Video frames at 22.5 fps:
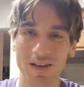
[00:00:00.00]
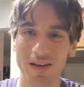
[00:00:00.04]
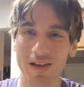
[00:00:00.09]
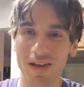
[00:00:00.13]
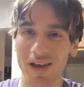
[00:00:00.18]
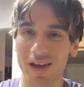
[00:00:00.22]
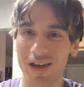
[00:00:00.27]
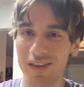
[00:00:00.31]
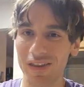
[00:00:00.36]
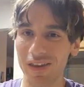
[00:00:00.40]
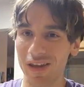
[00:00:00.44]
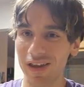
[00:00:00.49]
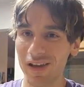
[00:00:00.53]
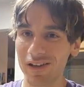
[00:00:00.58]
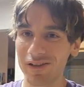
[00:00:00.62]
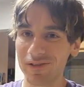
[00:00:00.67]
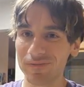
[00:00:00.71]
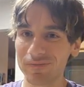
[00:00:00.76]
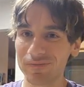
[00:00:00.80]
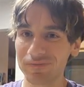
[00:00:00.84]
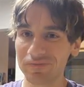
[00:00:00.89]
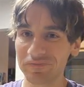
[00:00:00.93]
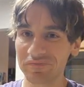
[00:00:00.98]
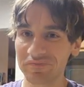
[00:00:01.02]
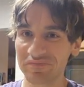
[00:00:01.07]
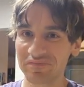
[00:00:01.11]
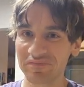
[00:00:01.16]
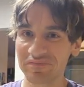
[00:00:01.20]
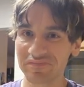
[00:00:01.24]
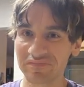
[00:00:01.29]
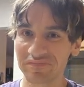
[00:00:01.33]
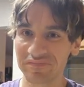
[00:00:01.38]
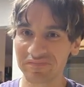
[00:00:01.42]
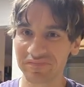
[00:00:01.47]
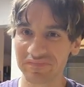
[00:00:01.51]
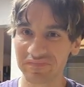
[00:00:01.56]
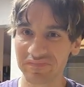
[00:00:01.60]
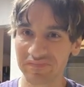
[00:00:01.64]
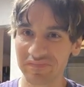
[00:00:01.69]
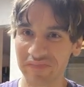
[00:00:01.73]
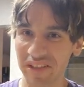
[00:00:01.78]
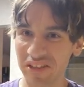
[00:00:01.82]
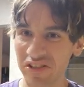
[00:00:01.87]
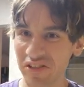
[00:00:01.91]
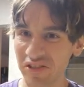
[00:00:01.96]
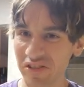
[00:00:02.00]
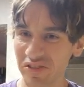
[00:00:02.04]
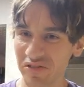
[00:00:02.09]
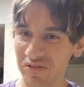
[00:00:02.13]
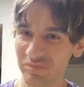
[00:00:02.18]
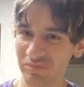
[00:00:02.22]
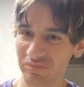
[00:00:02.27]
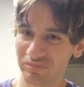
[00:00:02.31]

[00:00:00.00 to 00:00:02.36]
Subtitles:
And then they just